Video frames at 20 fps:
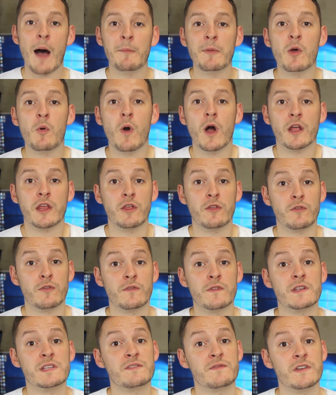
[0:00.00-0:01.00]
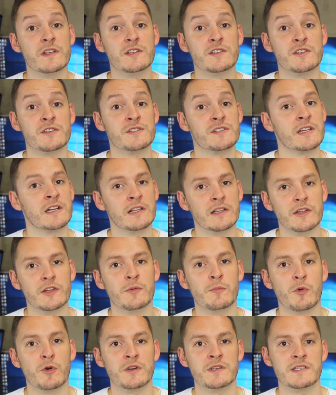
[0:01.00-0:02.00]
I'm going to walk you through these features in a
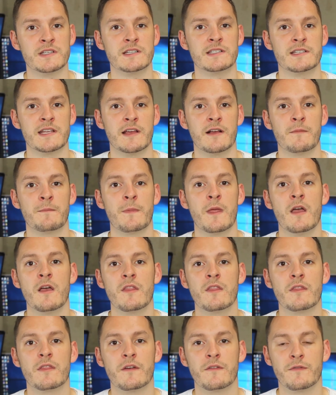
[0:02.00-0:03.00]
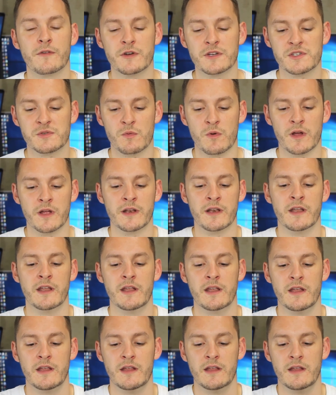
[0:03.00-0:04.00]
little more detail. The first one
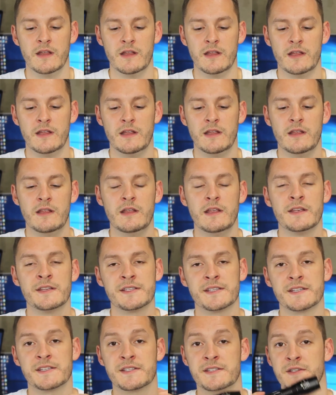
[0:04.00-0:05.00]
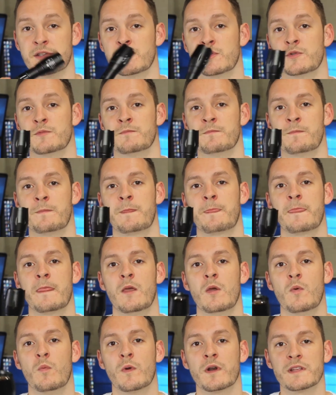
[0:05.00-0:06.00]
is this zoom.
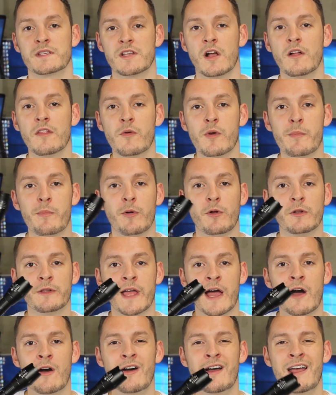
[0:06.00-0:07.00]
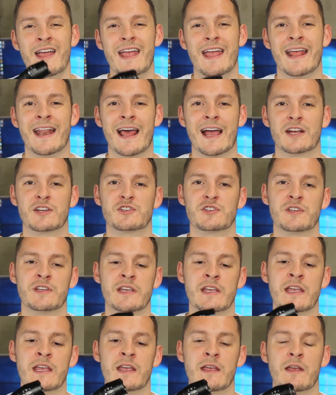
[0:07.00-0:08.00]
When it's all the way pulled out, it
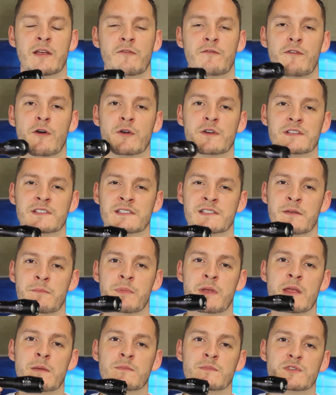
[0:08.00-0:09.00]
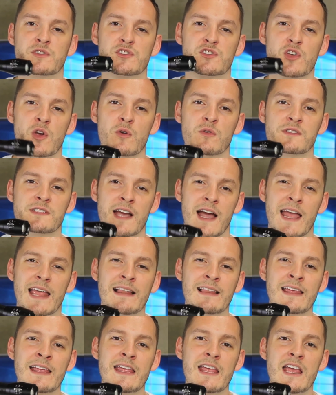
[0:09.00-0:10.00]
actually focuses the beam so
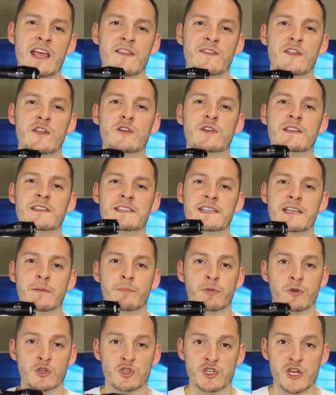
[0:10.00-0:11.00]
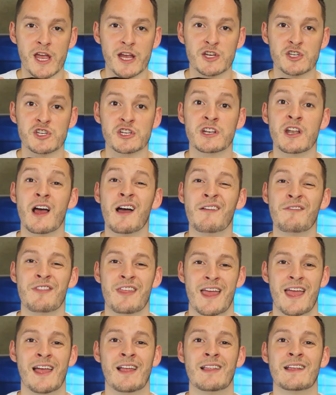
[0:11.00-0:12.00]
tightly that you can see a projection of
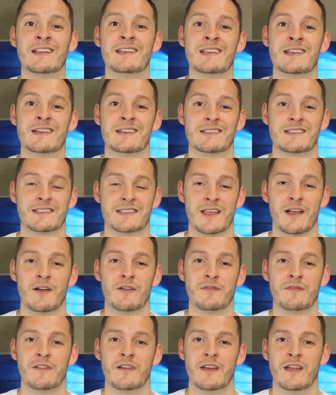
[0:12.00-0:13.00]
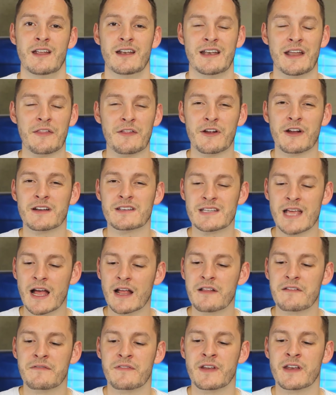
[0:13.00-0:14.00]
the LED itself. Now there are a
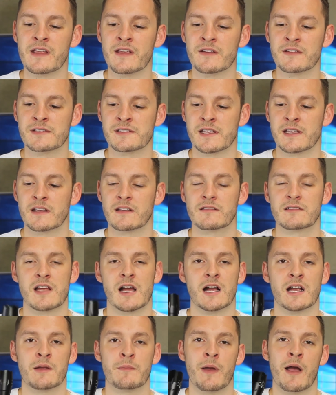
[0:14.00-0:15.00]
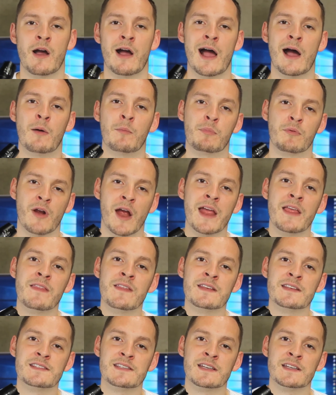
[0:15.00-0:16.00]
ton of videos that talk about how bright
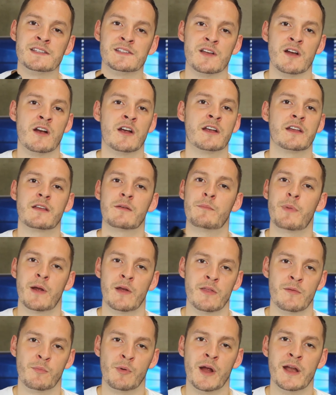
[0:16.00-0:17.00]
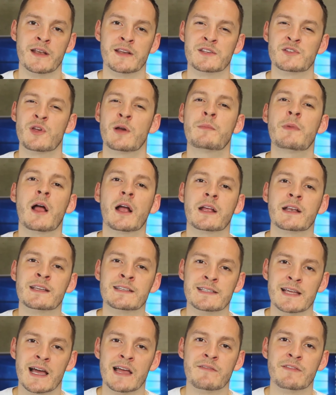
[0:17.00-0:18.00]
these things are and compare the brightness, so I'm not going
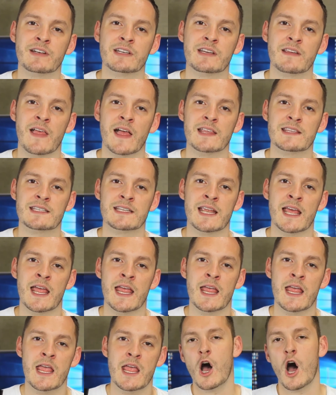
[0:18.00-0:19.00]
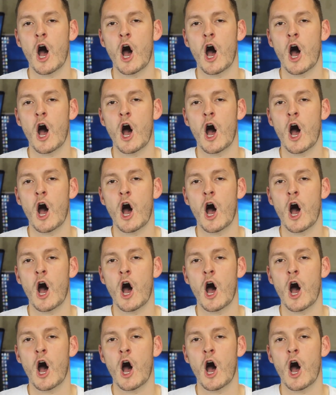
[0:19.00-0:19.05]
to dive into that today.